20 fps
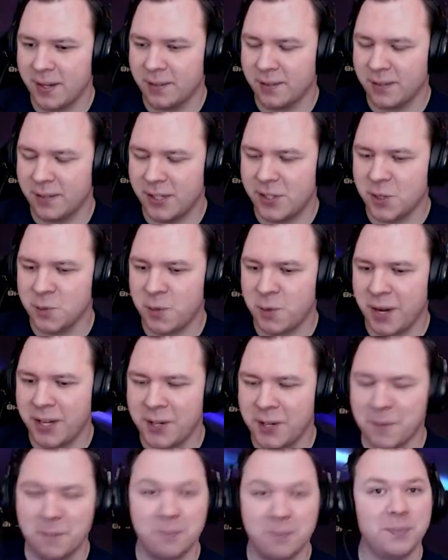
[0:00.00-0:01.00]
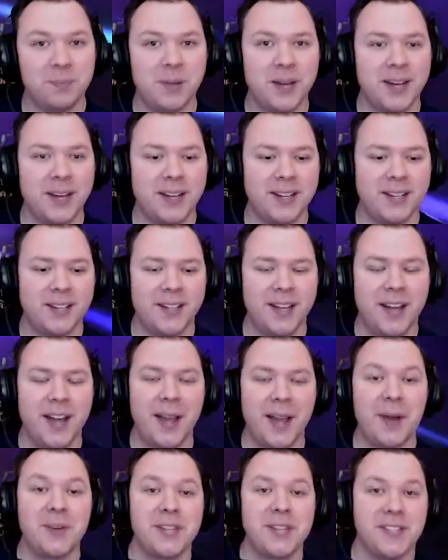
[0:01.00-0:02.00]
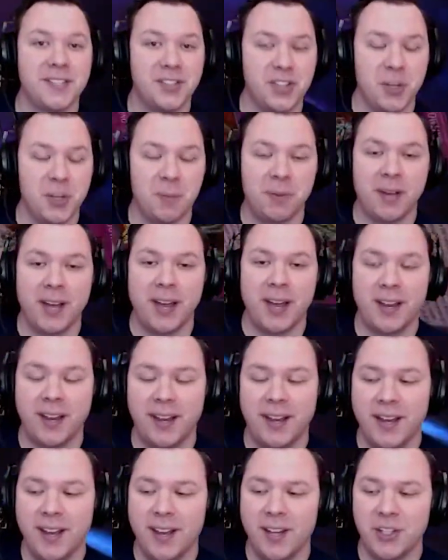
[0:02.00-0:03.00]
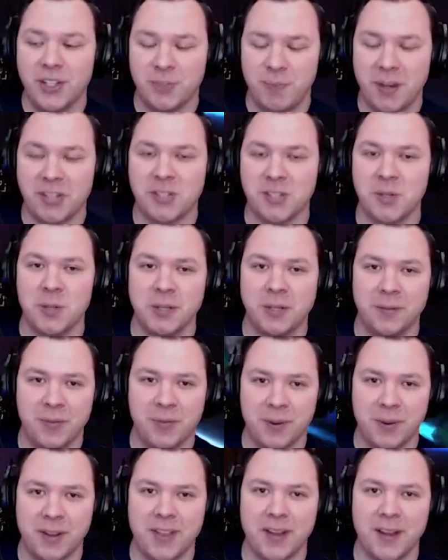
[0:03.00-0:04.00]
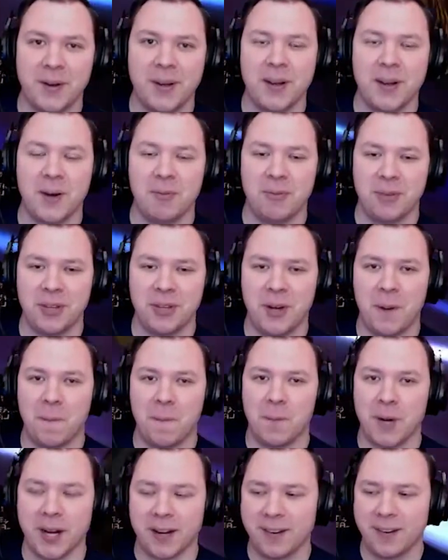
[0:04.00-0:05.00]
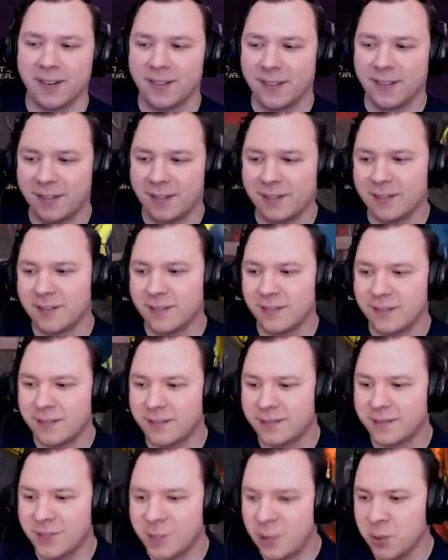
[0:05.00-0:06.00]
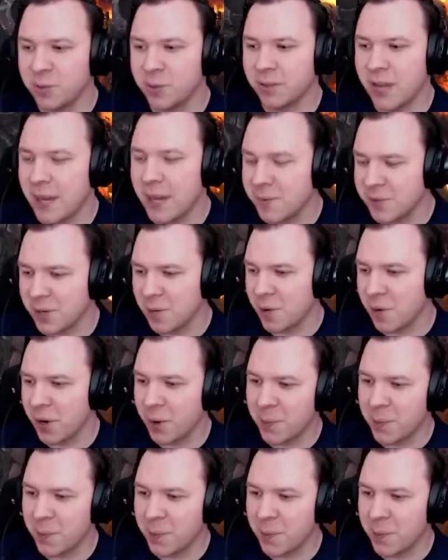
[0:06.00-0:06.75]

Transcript: This is why you play, in TCG you play best 2 of 3, that way hopefully you don't brick 2 games in a row.